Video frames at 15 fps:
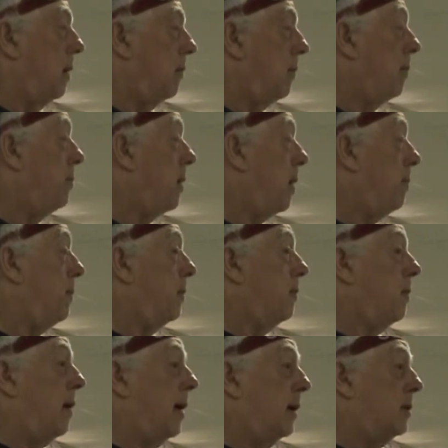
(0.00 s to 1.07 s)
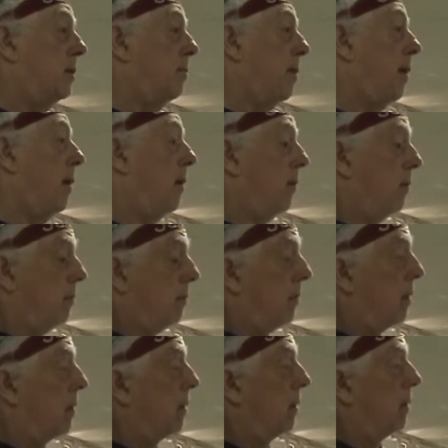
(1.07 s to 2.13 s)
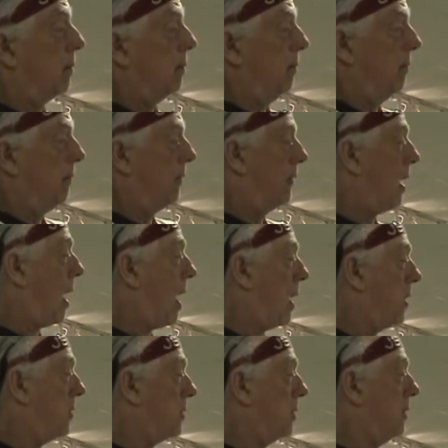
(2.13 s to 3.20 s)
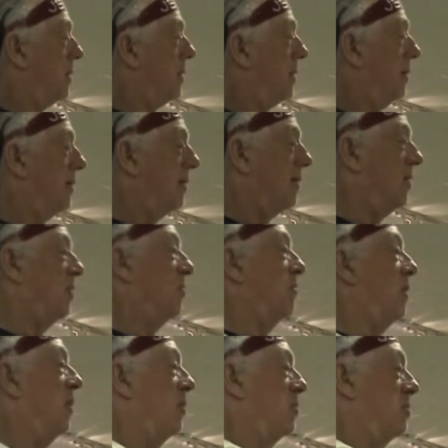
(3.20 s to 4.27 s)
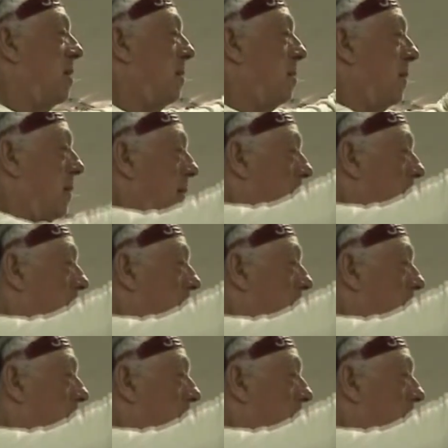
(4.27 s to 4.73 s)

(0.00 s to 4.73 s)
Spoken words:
ripped up the tracks and piled the ties and the rails up in